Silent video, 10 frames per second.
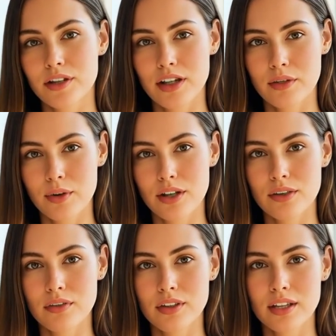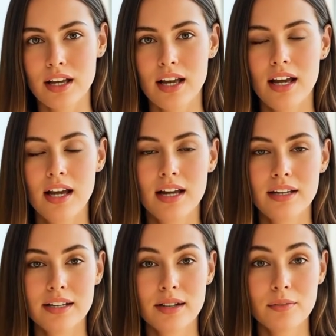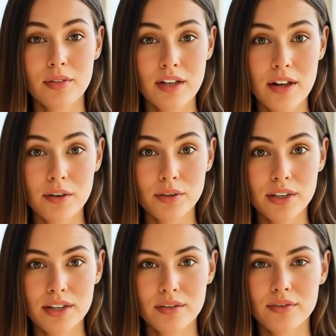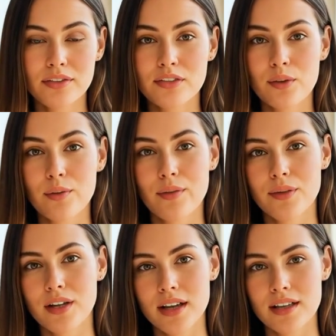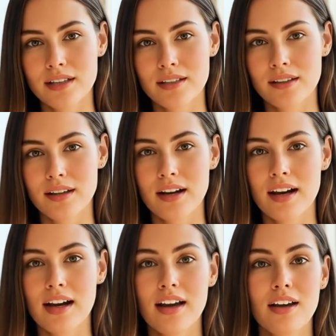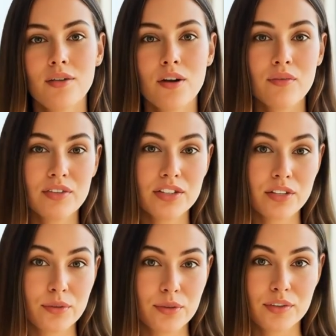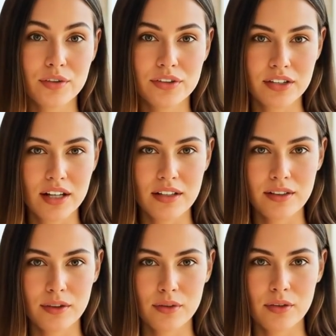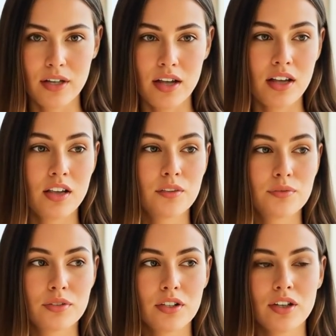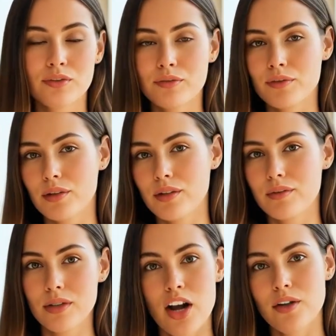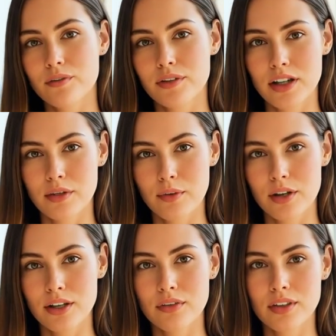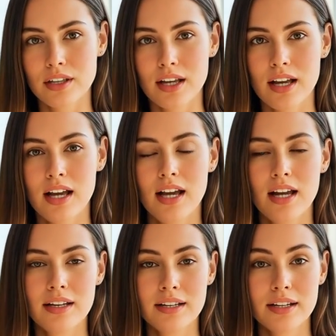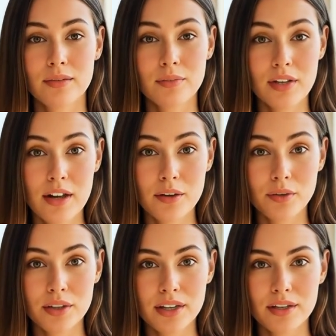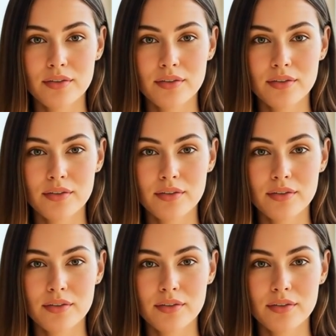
The name of the company, the unusual eyes on the label. Very clever branding. "Thank you for your order," I managed, trying to keep my voice steady.